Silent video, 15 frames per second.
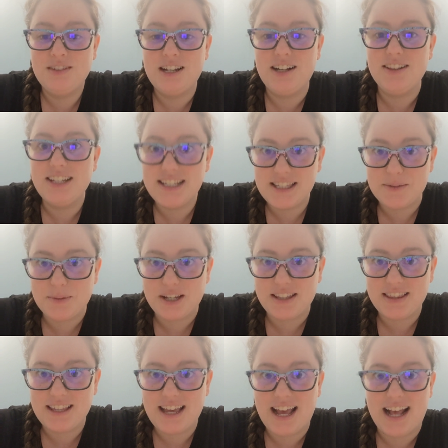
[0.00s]

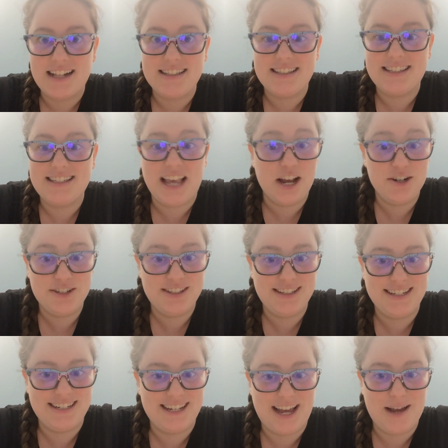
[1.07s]
Elizabeth had
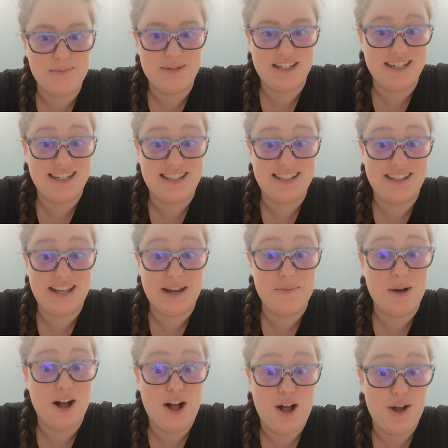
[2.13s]
scarcely time to disclaim
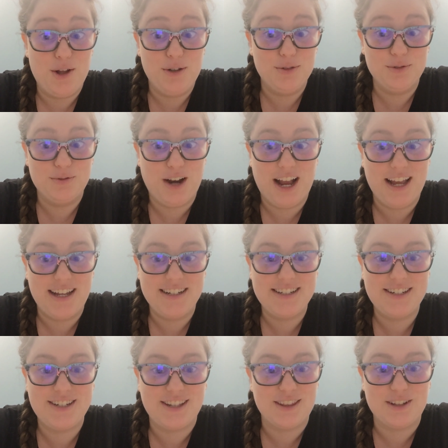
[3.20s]
all right
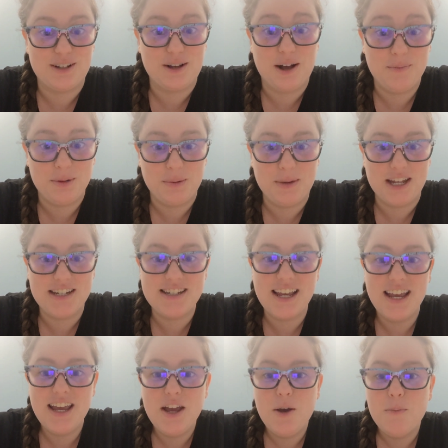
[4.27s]
to the compliment
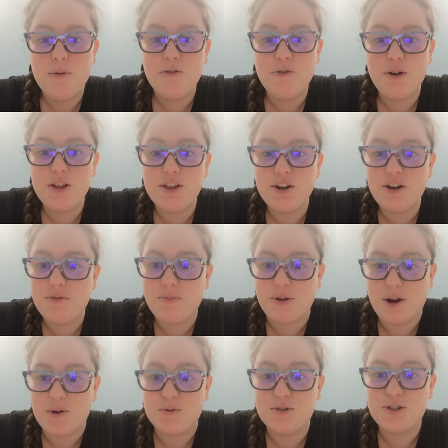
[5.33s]
before their
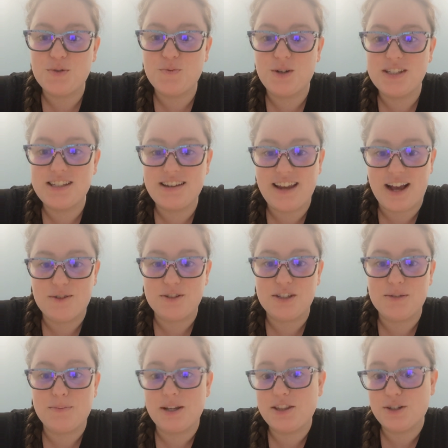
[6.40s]
approach was
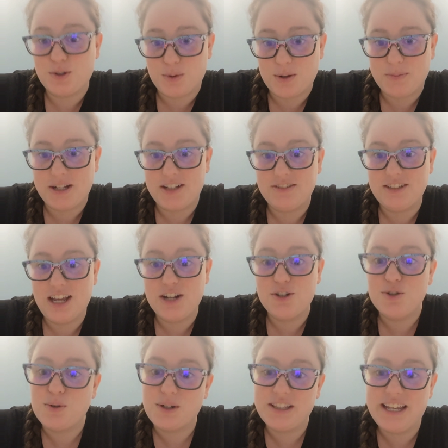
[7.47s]
announced by the doorbell, and
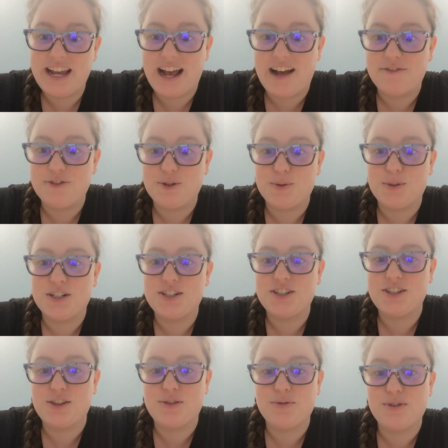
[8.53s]
shortly afterwards
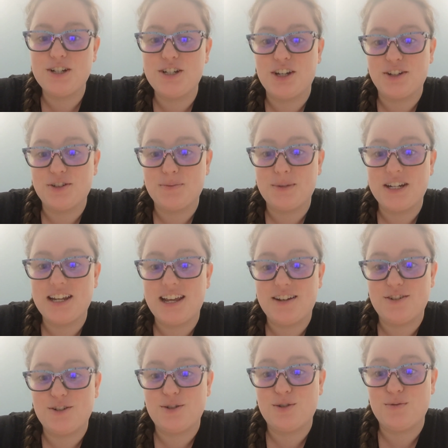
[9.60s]
3 gentlemen
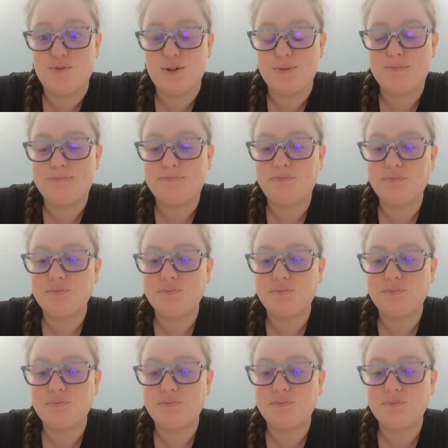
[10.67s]
entered the room.